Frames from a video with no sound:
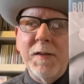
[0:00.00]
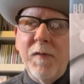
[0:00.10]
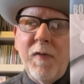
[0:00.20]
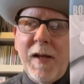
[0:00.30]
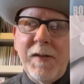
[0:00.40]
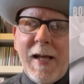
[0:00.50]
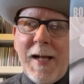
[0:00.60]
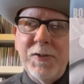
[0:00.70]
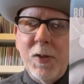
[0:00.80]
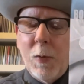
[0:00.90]
a
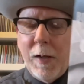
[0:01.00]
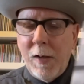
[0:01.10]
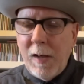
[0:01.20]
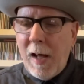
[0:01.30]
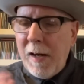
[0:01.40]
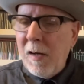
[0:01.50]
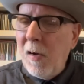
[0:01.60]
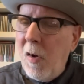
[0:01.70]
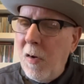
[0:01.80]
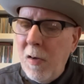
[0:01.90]
fantastic record. A lot of
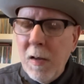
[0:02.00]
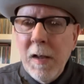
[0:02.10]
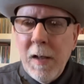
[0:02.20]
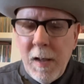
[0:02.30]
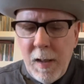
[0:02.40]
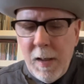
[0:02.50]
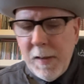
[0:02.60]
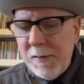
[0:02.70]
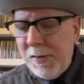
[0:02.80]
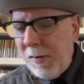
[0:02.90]
long
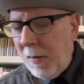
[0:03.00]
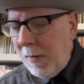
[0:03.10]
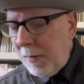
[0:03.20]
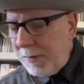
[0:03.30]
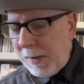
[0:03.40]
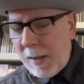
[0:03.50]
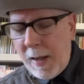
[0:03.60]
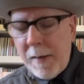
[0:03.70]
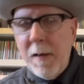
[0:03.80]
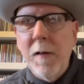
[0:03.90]
songs, a
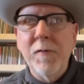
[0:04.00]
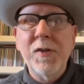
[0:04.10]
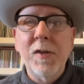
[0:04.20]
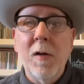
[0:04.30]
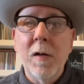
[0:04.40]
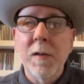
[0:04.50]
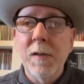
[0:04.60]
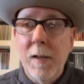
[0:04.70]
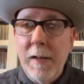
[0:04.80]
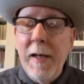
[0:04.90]
lot of songs,
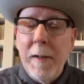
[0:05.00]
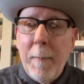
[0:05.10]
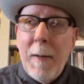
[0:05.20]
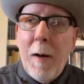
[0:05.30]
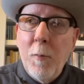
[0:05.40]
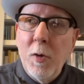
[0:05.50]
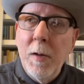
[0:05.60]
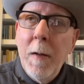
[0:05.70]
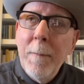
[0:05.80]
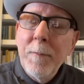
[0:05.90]
again, about
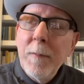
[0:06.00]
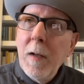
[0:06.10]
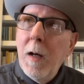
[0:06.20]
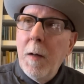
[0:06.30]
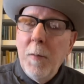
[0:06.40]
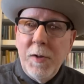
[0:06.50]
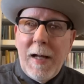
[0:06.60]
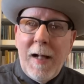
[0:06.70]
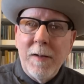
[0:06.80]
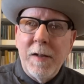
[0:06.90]

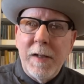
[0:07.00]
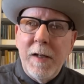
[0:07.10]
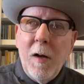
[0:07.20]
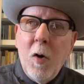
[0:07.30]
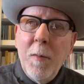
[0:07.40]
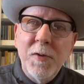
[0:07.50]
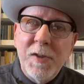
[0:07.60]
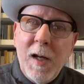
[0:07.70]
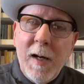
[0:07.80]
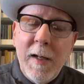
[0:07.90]
mortality. He almost
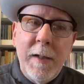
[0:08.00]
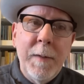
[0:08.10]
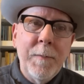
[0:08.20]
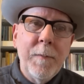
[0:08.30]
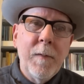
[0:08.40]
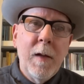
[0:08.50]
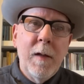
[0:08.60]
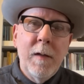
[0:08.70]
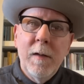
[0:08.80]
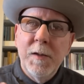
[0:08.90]
died.
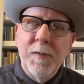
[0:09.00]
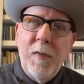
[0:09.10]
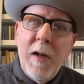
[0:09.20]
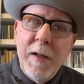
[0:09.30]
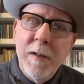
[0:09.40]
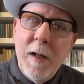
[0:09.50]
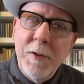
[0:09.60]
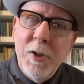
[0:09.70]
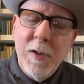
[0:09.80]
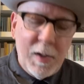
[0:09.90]
His friend,
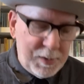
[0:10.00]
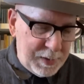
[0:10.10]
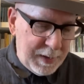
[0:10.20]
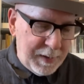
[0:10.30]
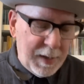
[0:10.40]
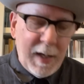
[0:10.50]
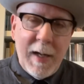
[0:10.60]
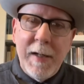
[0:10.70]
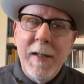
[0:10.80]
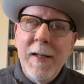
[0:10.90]
Jerry Garcia,
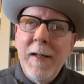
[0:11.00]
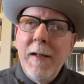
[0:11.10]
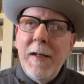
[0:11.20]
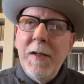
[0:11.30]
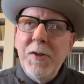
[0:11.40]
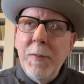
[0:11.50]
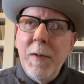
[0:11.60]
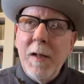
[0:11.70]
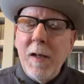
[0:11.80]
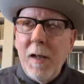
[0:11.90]
died.
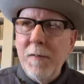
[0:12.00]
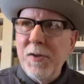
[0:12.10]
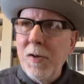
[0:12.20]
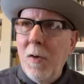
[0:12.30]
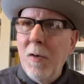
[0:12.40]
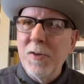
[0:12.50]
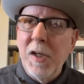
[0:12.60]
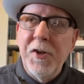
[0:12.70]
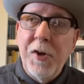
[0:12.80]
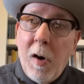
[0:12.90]
Intimate love songs,
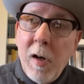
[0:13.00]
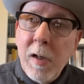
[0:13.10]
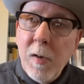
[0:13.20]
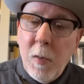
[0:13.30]
a dark